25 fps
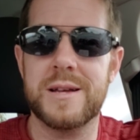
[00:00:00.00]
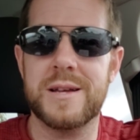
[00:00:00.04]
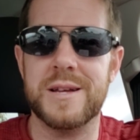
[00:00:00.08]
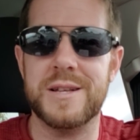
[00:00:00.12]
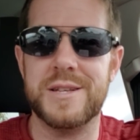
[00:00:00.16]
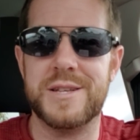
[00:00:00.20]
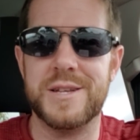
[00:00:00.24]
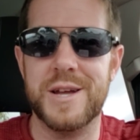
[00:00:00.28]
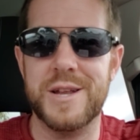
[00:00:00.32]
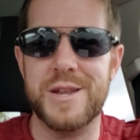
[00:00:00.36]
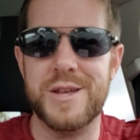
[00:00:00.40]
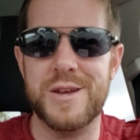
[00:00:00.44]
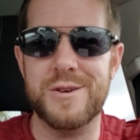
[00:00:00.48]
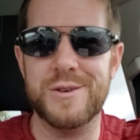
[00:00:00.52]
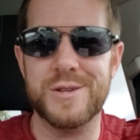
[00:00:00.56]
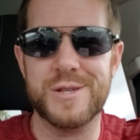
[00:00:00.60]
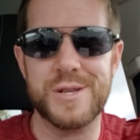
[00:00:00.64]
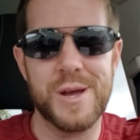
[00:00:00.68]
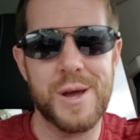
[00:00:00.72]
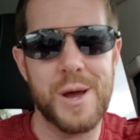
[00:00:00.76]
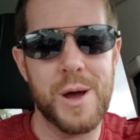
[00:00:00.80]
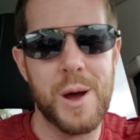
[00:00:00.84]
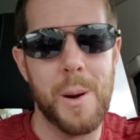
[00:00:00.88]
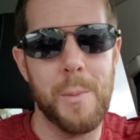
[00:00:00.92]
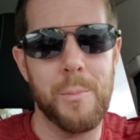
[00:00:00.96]

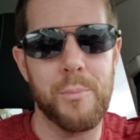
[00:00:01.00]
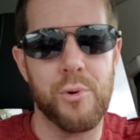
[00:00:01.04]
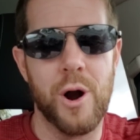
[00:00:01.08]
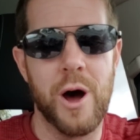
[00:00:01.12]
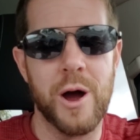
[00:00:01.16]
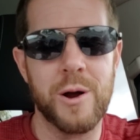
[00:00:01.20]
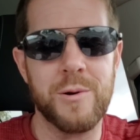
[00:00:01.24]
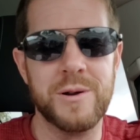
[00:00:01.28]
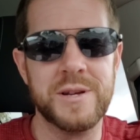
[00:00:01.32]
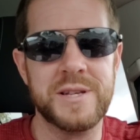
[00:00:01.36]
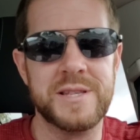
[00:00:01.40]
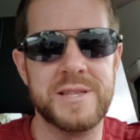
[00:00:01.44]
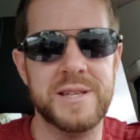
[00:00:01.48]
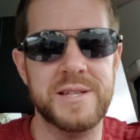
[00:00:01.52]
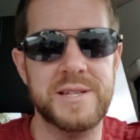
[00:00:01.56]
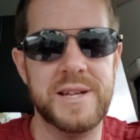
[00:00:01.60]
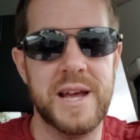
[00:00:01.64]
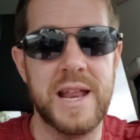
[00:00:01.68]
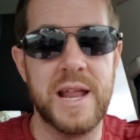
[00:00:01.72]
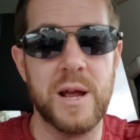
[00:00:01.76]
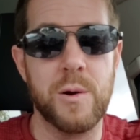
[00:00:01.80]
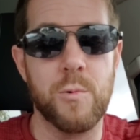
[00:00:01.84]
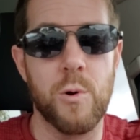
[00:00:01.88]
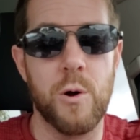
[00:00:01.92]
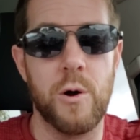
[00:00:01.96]
Continues, progress in the
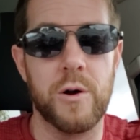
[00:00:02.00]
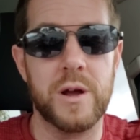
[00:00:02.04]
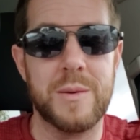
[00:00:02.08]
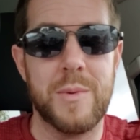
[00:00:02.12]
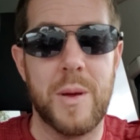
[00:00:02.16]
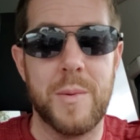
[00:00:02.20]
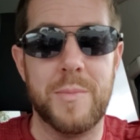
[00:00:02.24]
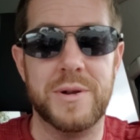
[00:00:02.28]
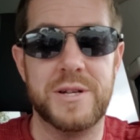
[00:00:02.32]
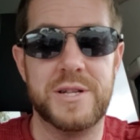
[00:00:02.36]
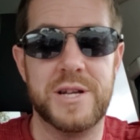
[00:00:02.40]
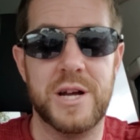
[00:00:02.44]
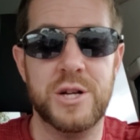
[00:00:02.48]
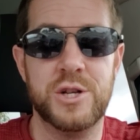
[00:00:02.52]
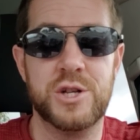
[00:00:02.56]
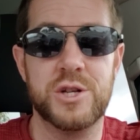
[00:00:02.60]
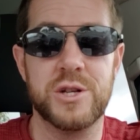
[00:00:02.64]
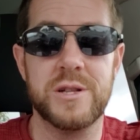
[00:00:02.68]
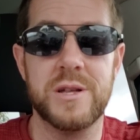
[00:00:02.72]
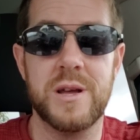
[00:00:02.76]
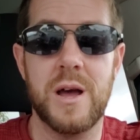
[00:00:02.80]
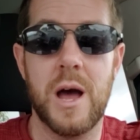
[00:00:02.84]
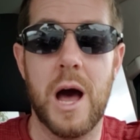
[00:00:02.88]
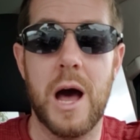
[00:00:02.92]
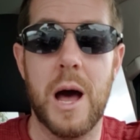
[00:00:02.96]
dating world can be
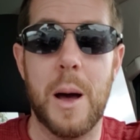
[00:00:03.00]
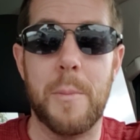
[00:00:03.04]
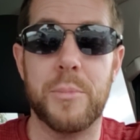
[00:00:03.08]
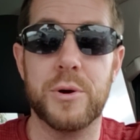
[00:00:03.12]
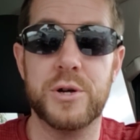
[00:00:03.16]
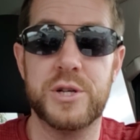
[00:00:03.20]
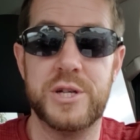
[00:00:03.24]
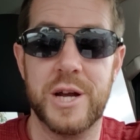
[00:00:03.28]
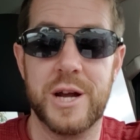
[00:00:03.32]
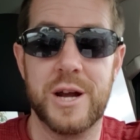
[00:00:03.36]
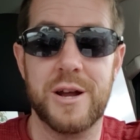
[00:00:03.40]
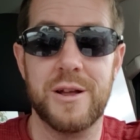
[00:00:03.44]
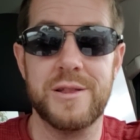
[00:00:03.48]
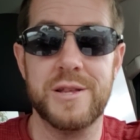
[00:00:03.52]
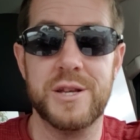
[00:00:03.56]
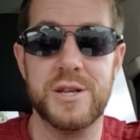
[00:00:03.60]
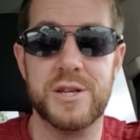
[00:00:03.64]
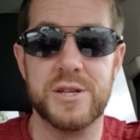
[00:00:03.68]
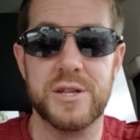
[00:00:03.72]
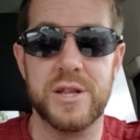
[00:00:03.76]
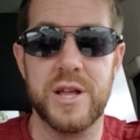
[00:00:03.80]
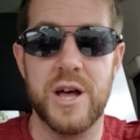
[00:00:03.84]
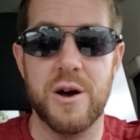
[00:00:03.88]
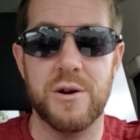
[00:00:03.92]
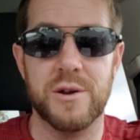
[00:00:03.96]
potentially particularly
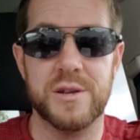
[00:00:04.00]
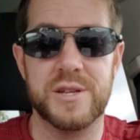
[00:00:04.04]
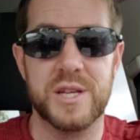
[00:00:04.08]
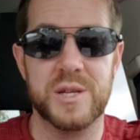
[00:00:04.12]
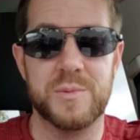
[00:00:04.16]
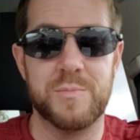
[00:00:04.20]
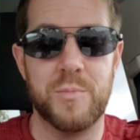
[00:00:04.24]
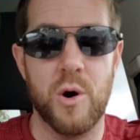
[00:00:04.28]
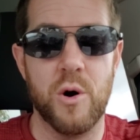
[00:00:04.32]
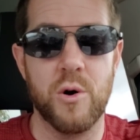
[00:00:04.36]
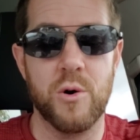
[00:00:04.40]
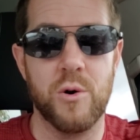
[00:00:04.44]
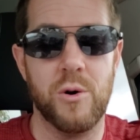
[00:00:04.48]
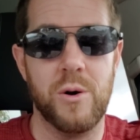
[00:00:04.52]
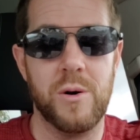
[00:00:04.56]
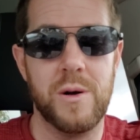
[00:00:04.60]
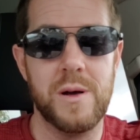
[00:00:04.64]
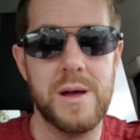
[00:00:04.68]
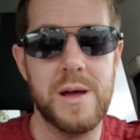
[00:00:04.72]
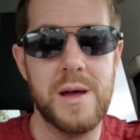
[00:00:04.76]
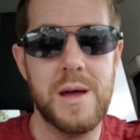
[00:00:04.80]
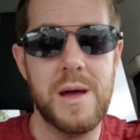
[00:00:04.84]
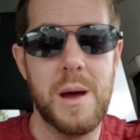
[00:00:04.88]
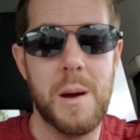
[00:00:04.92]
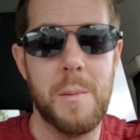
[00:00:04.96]
slow, says Bogle.
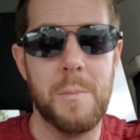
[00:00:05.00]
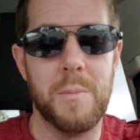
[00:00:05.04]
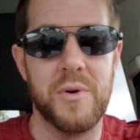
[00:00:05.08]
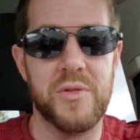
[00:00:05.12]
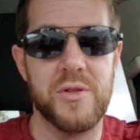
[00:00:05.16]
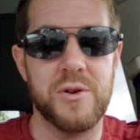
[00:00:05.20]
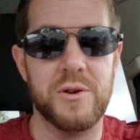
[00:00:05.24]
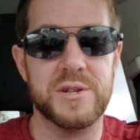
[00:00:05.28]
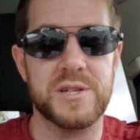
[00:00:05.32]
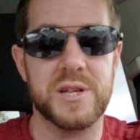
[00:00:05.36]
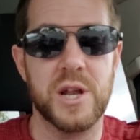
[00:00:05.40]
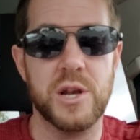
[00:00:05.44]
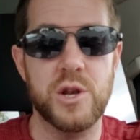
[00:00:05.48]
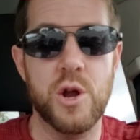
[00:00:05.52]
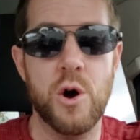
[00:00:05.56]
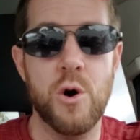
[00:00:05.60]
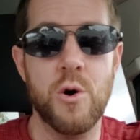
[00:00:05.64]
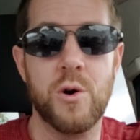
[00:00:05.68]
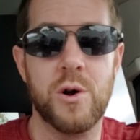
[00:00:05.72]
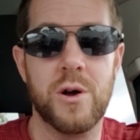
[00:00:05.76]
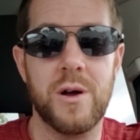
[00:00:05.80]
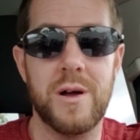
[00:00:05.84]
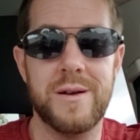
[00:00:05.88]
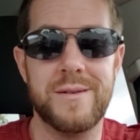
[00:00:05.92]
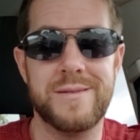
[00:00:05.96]
But there's
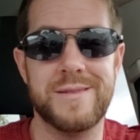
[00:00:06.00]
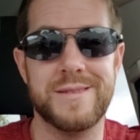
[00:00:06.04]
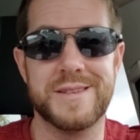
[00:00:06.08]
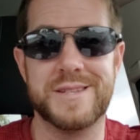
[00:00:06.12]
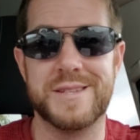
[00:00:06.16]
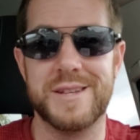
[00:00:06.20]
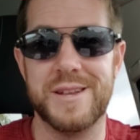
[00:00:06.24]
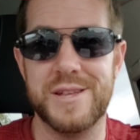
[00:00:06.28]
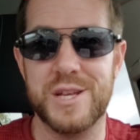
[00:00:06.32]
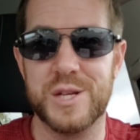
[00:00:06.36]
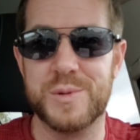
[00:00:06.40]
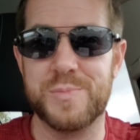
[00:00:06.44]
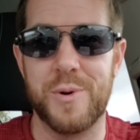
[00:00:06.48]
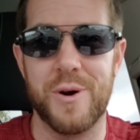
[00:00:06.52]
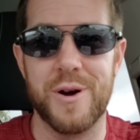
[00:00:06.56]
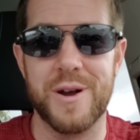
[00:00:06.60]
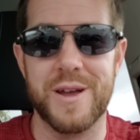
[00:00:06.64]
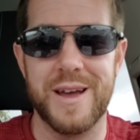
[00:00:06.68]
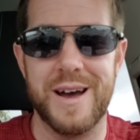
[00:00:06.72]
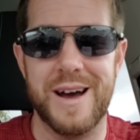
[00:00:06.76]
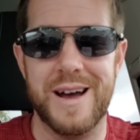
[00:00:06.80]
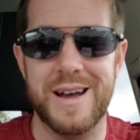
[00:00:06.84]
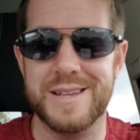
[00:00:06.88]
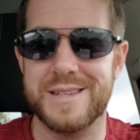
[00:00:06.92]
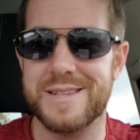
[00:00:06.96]
no, listen to this part,
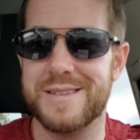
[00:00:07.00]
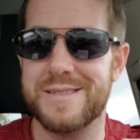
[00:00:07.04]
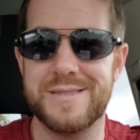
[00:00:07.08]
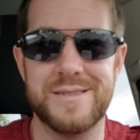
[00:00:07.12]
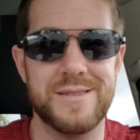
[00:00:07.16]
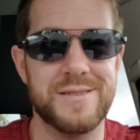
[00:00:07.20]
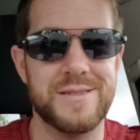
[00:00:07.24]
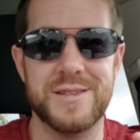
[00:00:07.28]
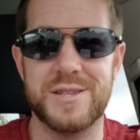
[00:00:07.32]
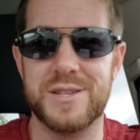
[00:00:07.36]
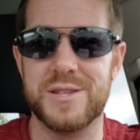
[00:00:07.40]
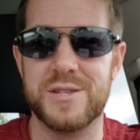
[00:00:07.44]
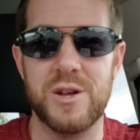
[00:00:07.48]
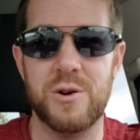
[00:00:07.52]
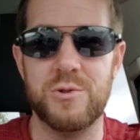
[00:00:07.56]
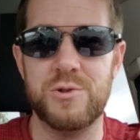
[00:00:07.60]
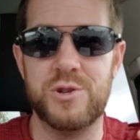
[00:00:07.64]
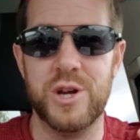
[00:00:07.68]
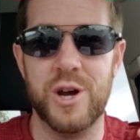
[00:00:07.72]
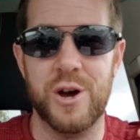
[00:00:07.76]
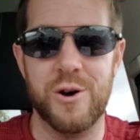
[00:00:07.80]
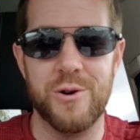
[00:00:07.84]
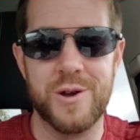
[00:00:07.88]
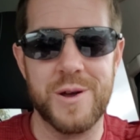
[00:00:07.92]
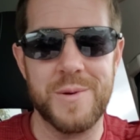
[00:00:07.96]
guys, this is no
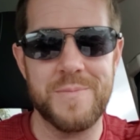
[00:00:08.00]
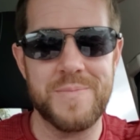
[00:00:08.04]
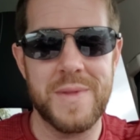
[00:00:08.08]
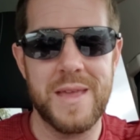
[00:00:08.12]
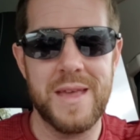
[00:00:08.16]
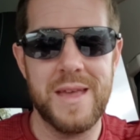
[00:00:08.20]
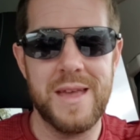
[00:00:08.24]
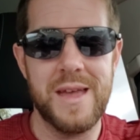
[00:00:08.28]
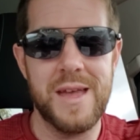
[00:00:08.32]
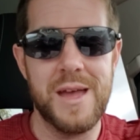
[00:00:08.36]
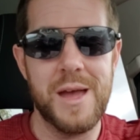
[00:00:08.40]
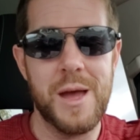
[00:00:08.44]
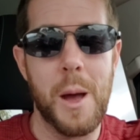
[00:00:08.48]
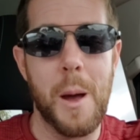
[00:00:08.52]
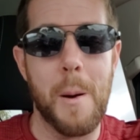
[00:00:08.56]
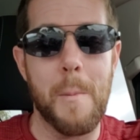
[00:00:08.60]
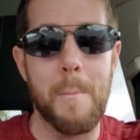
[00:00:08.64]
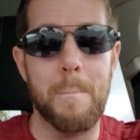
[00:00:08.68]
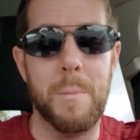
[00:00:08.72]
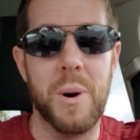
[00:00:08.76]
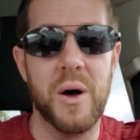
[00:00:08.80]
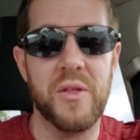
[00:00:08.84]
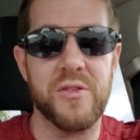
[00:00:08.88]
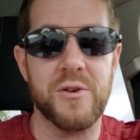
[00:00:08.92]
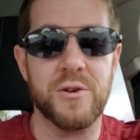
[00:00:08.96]
joke,
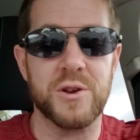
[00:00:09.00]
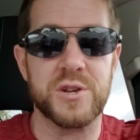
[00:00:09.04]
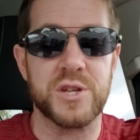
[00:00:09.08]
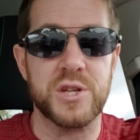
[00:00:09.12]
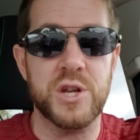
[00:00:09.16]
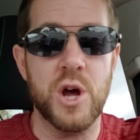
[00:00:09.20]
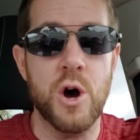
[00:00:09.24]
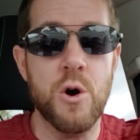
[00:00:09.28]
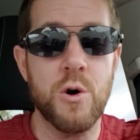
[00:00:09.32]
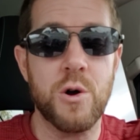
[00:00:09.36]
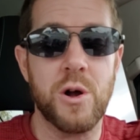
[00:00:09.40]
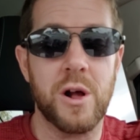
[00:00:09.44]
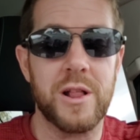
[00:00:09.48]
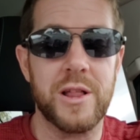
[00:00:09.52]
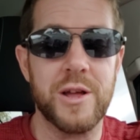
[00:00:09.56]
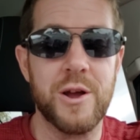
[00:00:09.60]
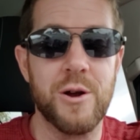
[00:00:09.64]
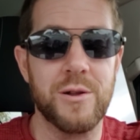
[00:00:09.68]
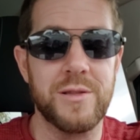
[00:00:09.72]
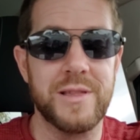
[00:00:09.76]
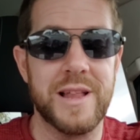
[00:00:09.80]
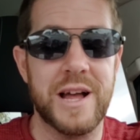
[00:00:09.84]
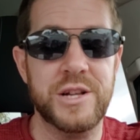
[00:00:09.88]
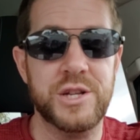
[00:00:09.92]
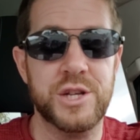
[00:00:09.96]
but there's no
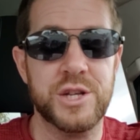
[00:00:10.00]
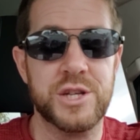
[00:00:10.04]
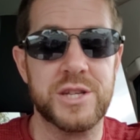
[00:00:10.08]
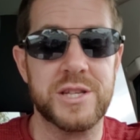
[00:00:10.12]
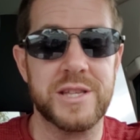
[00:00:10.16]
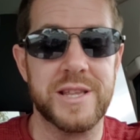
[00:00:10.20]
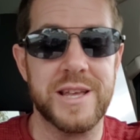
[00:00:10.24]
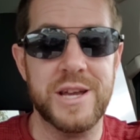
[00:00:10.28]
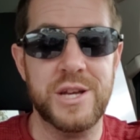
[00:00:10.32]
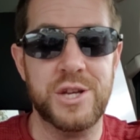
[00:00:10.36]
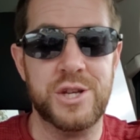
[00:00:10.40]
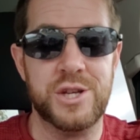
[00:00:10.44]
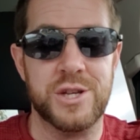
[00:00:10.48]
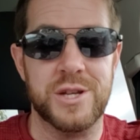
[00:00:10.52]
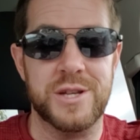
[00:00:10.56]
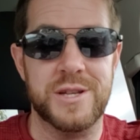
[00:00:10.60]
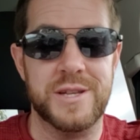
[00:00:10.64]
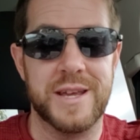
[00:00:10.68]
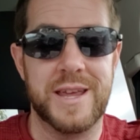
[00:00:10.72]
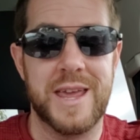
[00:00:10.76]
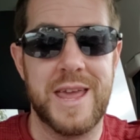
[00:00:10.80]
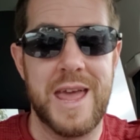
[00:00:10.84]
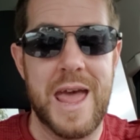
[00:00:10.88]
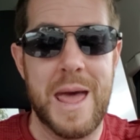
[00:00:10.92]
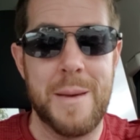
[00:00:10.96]
clear legislation
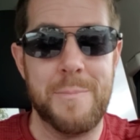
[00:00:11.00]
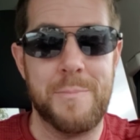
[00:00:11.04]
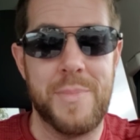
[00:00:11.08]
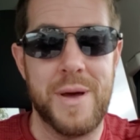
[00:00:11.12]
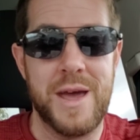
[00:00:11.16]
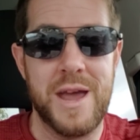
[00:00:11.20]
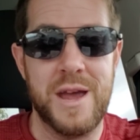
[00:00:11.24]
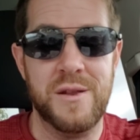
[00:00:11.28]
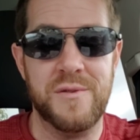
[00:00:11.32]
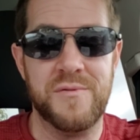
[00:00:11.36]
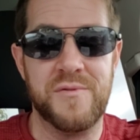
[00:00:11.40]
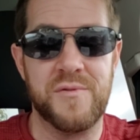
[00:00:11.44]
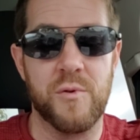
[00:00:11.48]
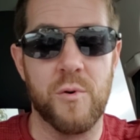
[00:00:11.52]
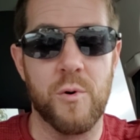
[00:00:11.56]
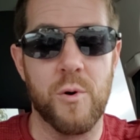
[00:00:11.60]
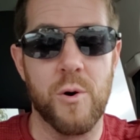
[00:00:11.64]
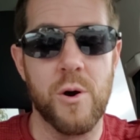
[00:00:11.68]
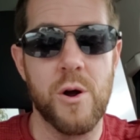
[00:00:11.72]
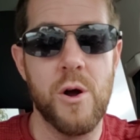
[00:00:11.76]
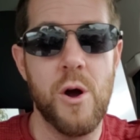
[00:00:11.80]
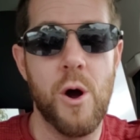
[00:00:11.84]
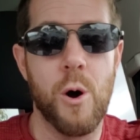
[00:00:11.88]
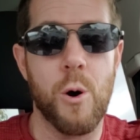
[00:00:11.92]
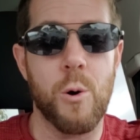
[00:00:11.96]
to campaign
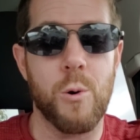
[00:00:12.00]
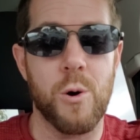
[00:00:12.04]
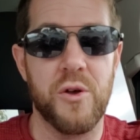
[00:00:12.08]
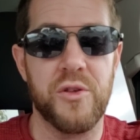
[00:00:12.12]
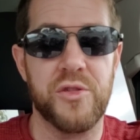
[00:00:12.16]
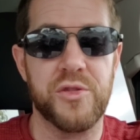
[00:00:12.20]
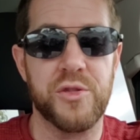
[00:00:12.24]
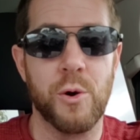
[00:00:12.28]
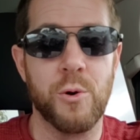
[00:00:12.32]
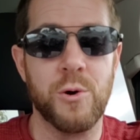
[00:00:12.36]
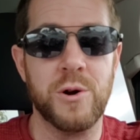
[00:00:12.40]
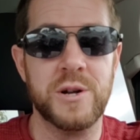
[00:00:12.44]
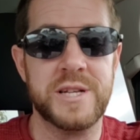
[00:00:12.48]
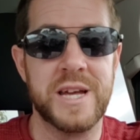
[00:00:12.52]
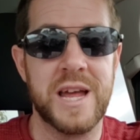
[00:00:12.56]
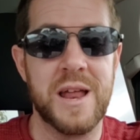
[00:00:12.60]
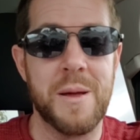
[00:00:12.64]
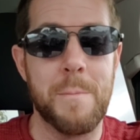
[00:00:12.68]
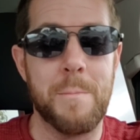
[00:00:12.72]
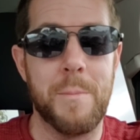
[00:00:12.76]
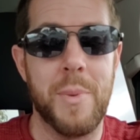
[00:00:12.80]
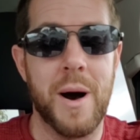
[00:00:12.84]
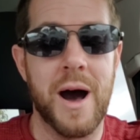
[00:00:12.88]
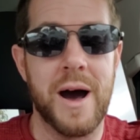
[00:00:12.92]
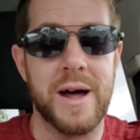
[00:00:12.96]
for or
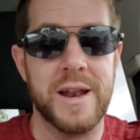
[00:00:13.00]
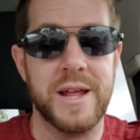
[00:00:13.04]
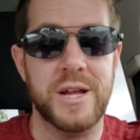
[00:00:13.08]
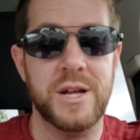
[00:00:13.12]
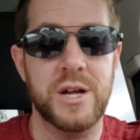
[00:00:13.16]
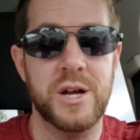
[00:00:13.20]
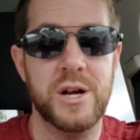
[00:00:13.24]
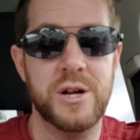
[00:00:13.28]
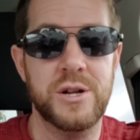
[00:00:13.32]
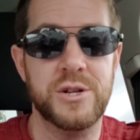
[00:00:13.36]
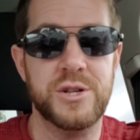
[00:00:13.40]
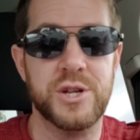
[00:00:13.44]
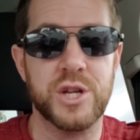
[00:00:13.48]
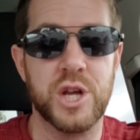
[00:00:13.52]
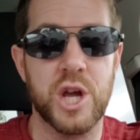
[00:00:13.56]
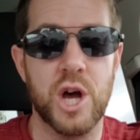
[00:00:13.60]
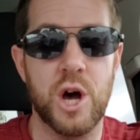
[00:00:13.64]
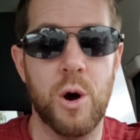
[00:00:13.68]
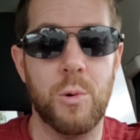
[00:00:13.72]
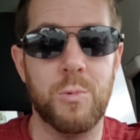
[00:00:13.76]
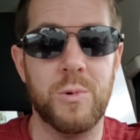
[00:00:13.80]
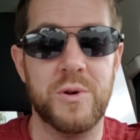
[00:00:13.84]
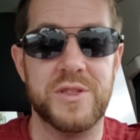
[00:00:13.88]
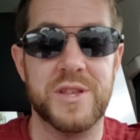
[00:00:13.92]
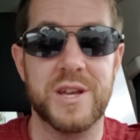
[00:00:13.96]
authoritative body to
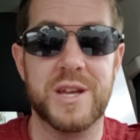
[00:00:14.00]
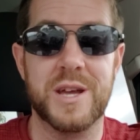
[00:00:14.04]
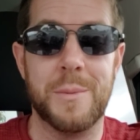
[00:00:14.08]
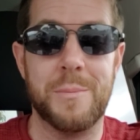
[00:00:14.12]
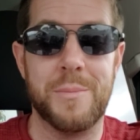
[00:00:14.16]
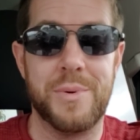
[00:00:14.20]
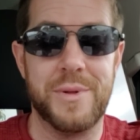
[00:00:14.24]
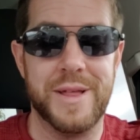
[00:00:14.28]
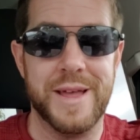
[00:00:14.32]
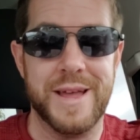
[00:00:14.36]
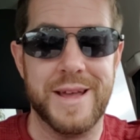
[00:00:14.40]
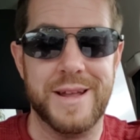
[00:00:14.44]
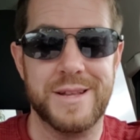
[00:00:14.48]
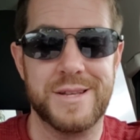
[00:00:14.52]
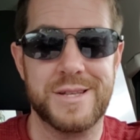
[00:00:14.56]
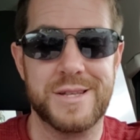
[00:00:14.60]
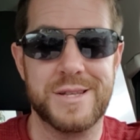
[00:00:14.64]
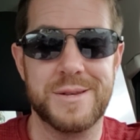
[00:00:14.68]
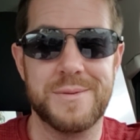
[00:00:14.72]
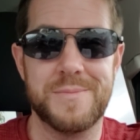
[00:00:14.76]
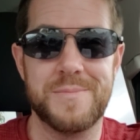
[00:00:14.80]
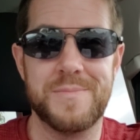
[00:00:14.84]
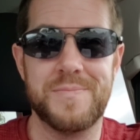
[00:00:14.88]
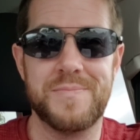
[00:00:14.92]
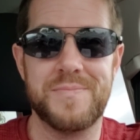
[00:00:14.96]
go with the
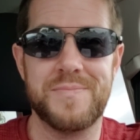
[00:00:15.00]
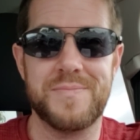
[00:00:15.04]
complaints.